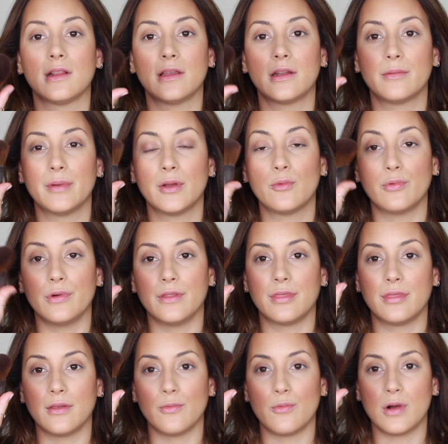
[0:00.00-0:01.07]
a little bit
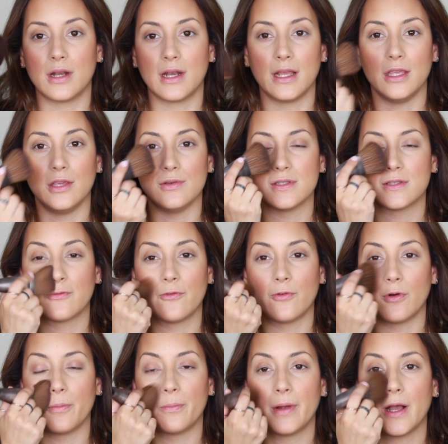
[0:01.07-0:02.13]
with the one I used
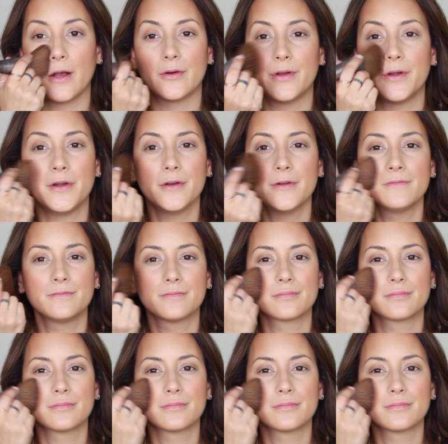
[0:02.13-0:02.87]
for powder.